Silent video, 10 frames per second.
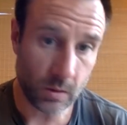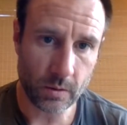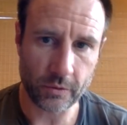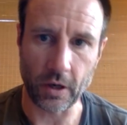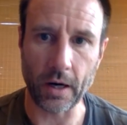
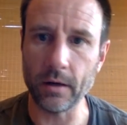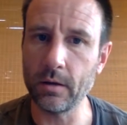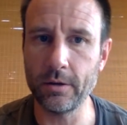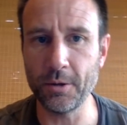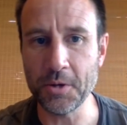Sorry. A
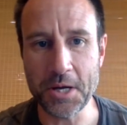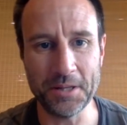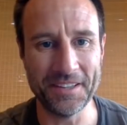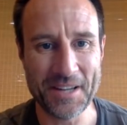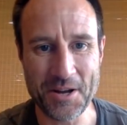
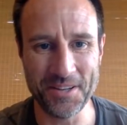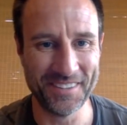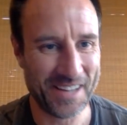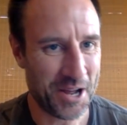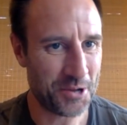
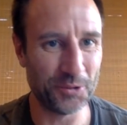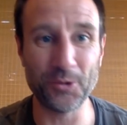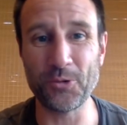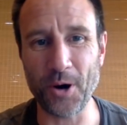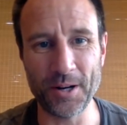
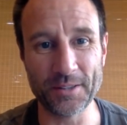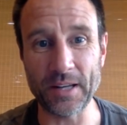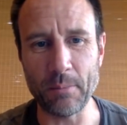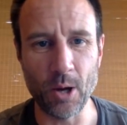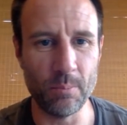little drawing
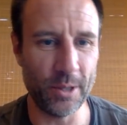time.